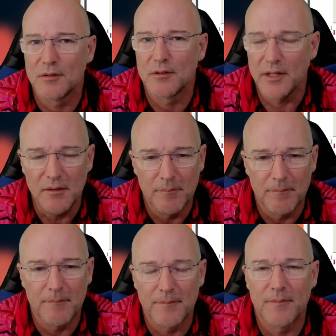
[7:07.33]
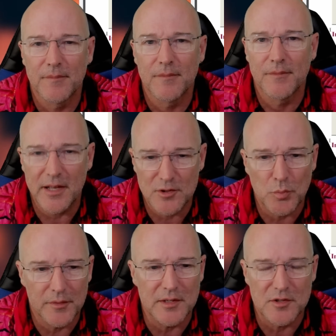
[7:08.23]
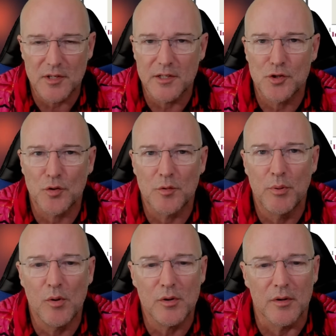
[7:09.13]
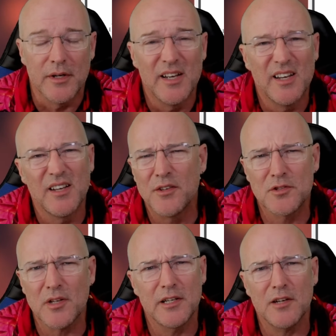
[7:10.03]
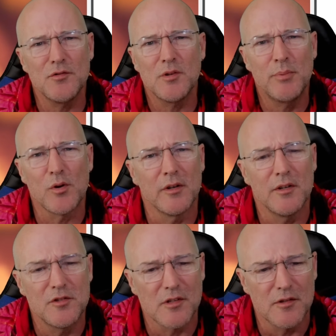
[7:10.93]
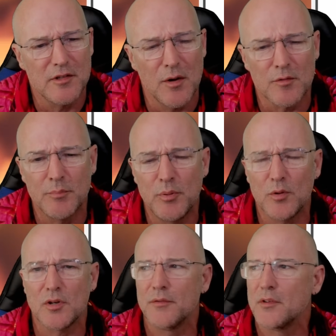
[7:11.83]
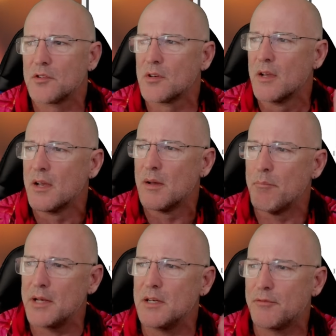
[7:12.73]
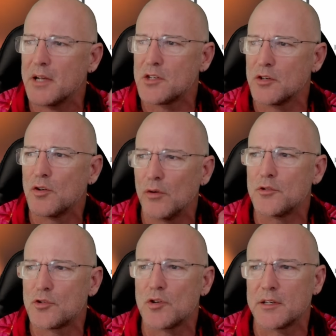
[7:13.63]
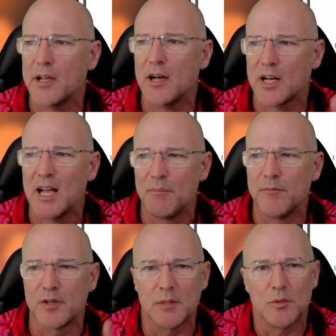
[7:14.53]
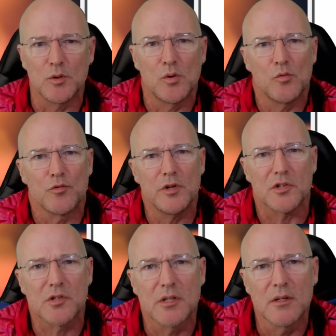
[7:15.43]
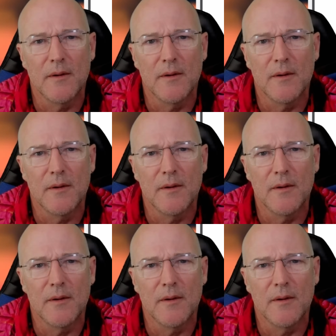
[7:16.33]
Yeah, that's what these studies should report on. This study doesn't report on incidence, though. It reports on this manufactured construct outcome variable called risk.